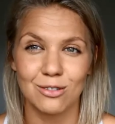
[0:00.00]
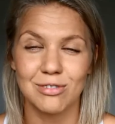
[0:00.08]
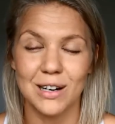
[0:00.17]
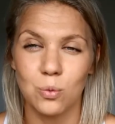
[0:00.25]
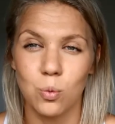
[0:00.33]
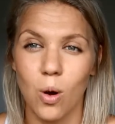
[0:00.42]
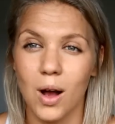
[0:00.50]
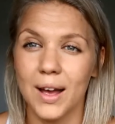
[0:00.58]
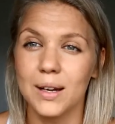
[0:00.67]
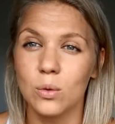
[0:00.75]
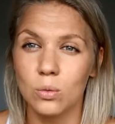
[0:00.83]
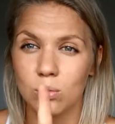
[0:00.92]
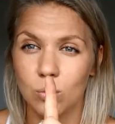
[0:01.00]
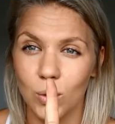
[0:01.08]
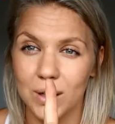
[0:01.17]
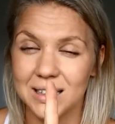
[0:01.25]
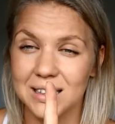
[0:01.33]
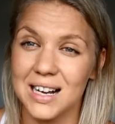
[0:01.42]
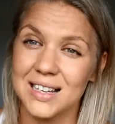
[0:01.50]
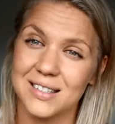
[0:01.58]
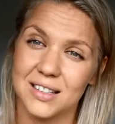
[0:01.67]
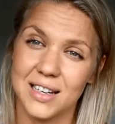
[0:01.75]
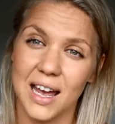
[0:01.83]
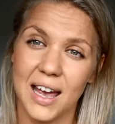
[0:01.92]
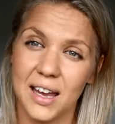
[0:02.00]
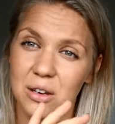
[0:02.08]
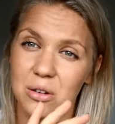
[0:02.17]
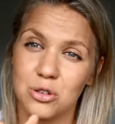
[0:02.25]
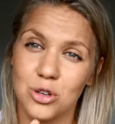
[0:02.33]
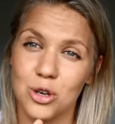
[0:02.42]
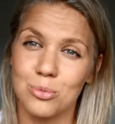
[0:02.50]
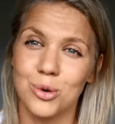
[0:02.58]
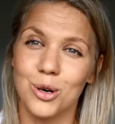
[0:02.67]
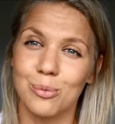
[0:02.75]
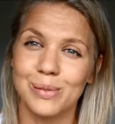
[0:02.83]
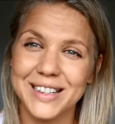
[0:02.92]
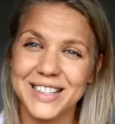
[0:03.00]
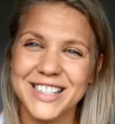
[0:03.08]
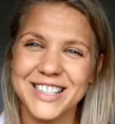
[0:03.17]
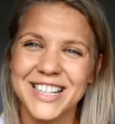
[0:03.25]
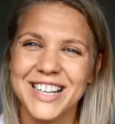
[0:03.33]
red wine, 1 glass a day, no more please.